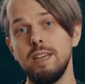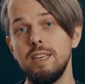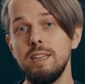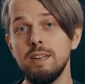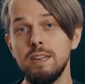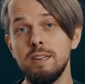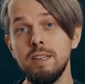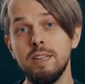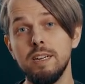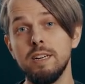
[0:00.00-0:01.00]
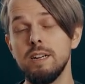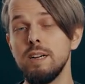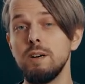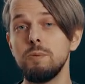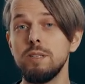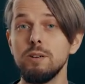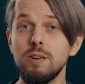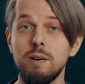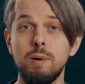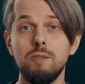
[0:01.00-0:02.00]
Here, earlier, uh, we talked
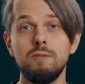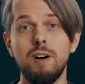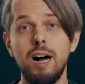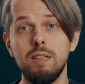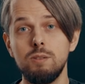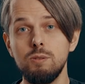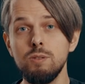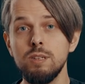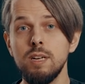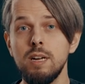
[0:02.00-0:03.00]
about values,